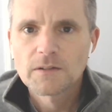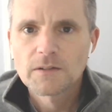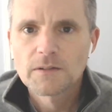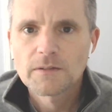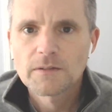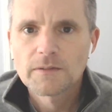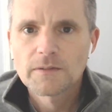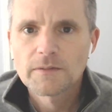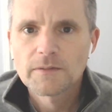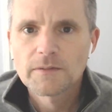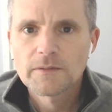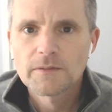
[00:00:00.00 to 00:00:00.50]

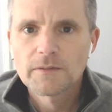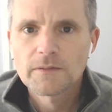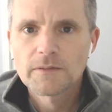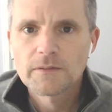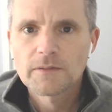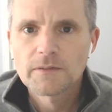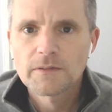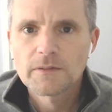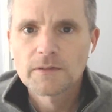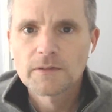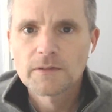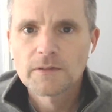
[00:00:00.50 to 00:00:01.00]

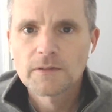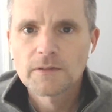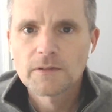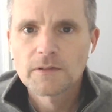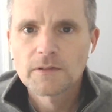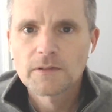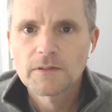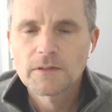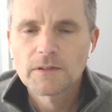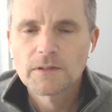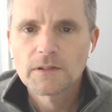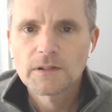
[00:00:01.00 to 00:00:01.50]

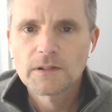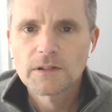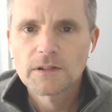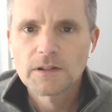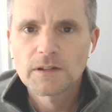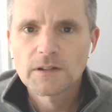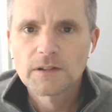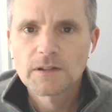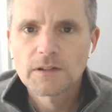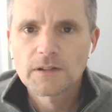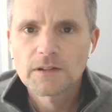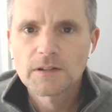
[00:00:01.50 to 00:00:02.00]

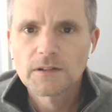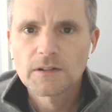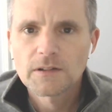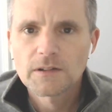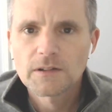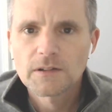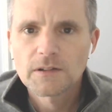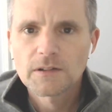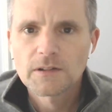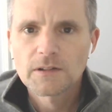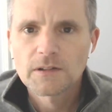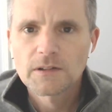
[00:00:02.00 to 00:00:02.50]

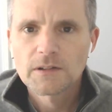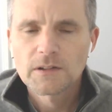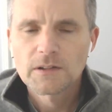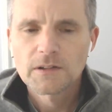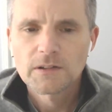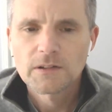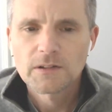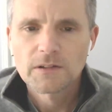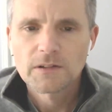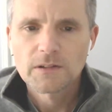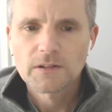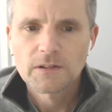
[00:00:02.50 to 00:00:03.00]

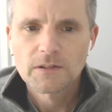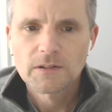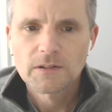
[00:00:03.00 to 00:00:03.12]
(not speaking)